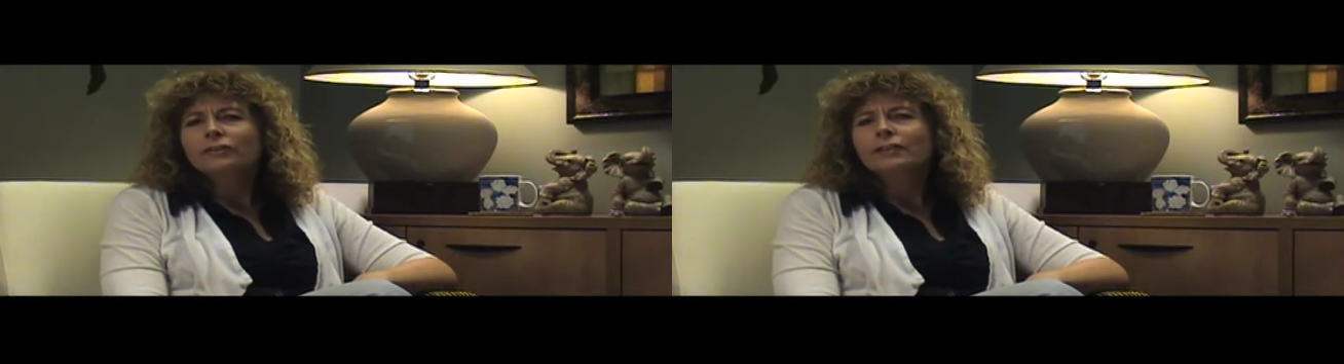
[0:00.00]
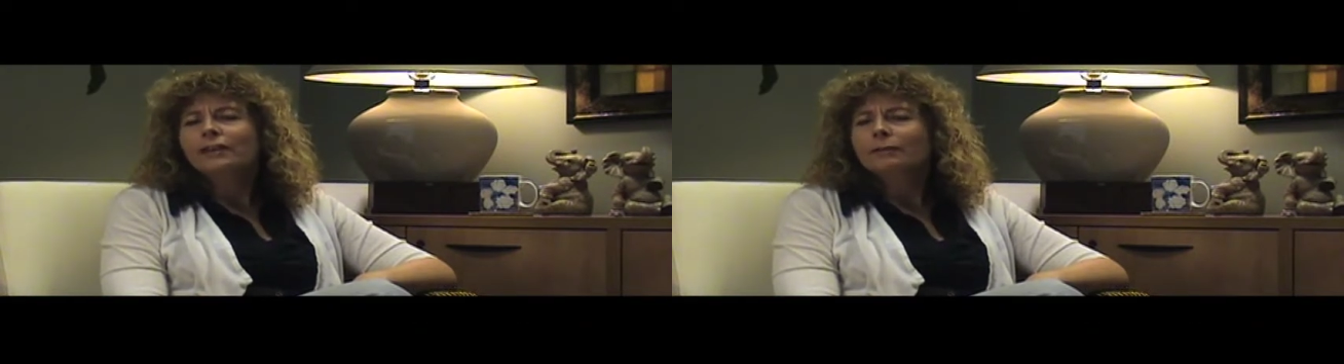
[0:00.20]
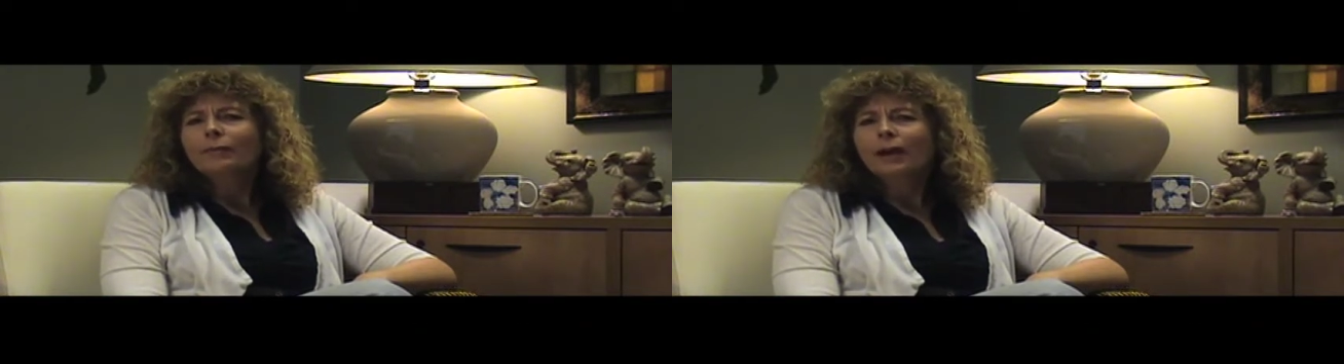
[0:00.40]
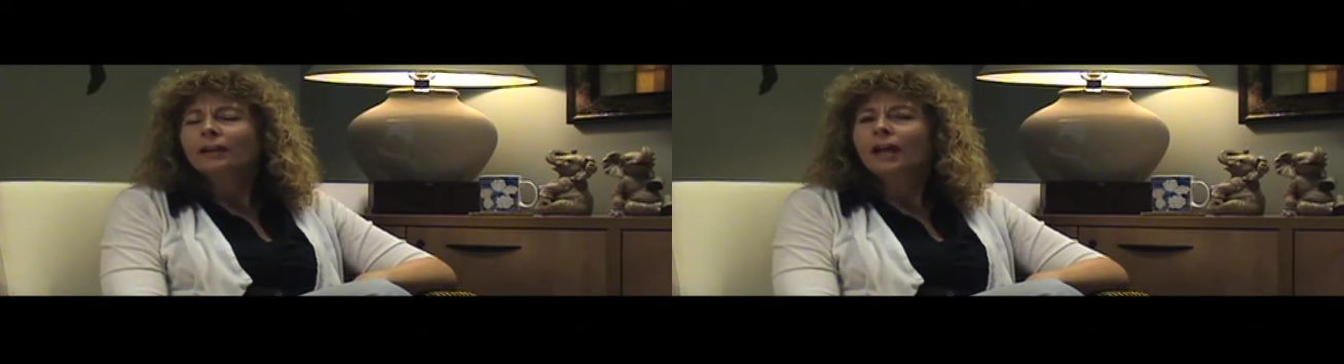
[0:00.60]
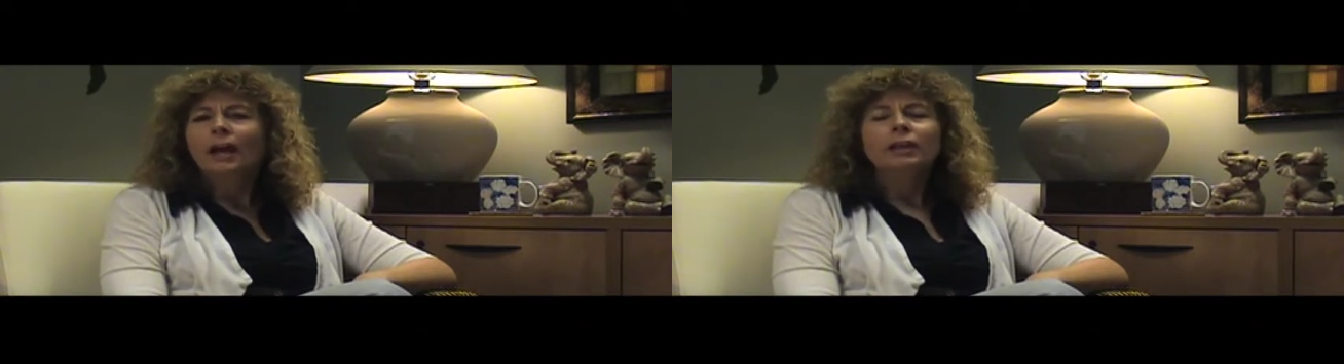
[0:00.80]
that impact
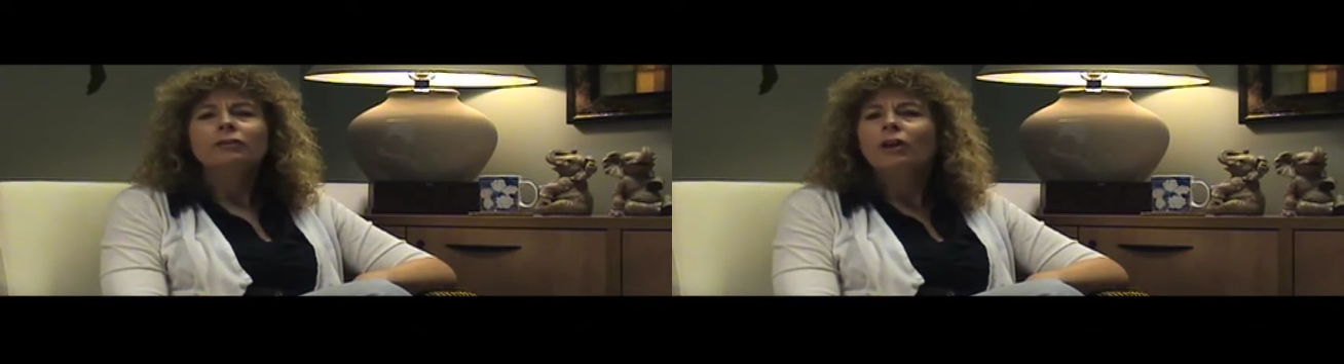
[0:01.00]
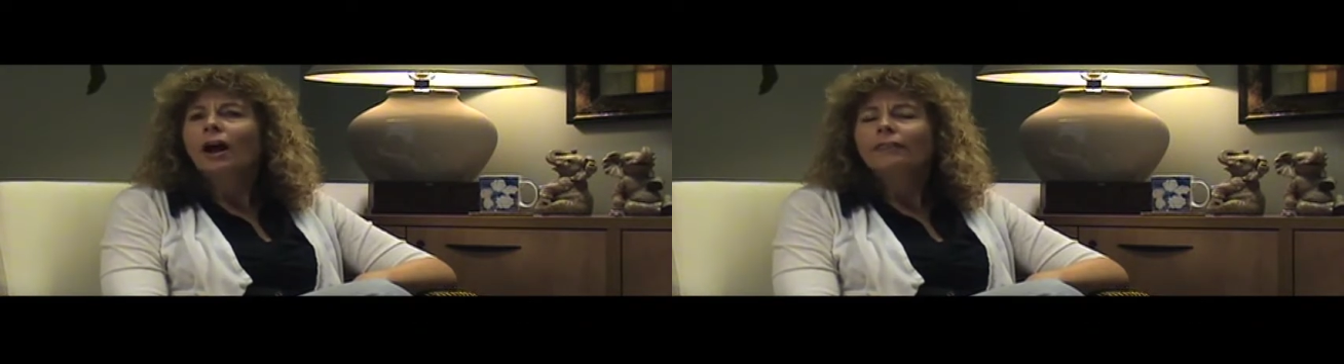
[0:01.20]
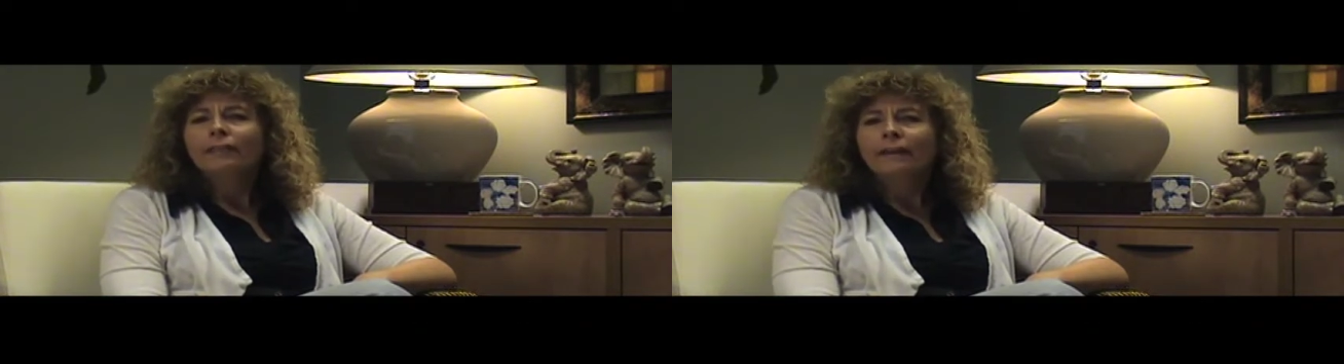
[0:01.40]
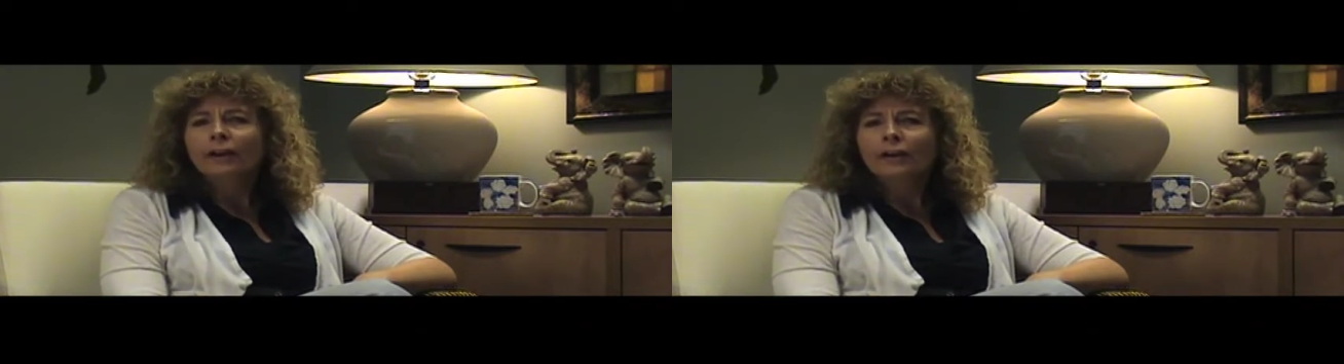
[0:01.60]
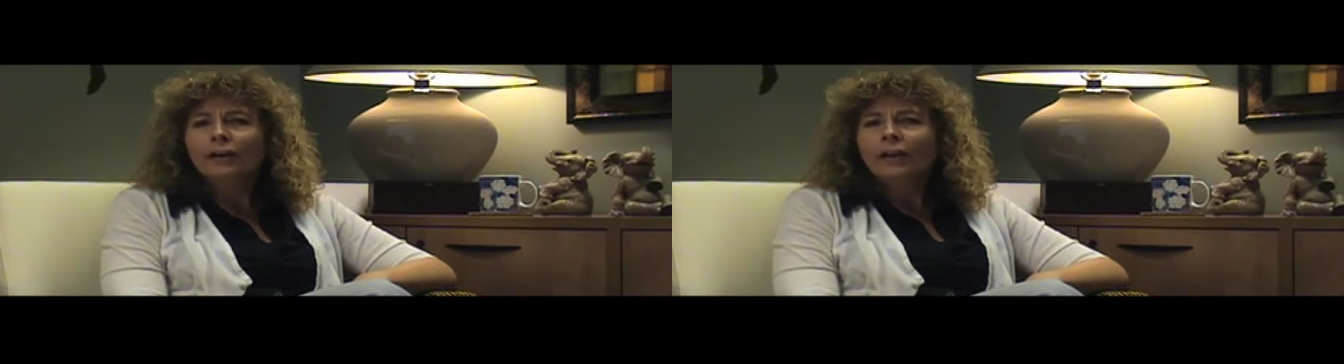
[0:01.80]
how you got there